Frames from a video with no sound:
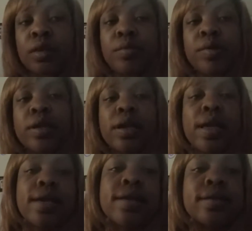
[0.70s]
good morning
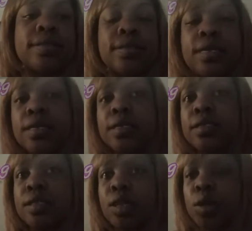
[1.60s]
guys
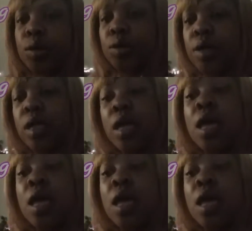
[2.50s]
so